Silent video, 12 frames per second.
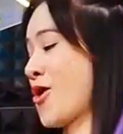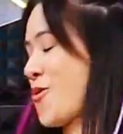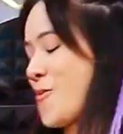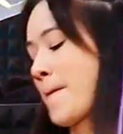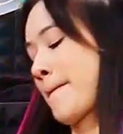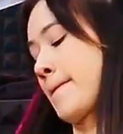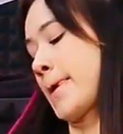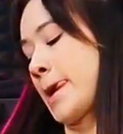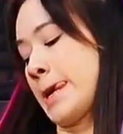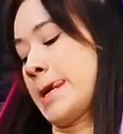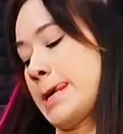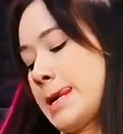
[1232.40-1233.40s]
Another
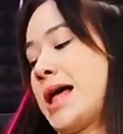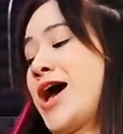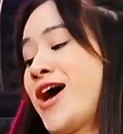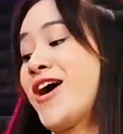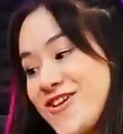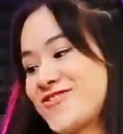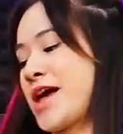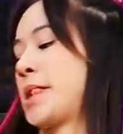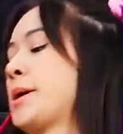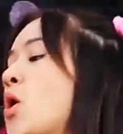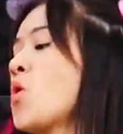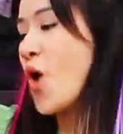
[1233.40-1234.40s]
try.
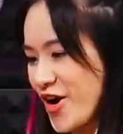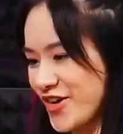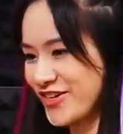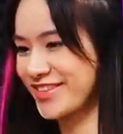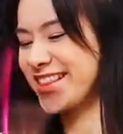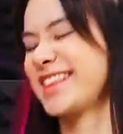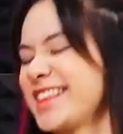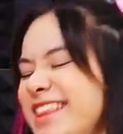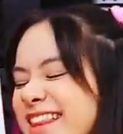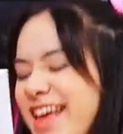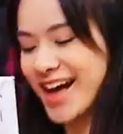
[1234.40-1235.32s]
Inspiration is here.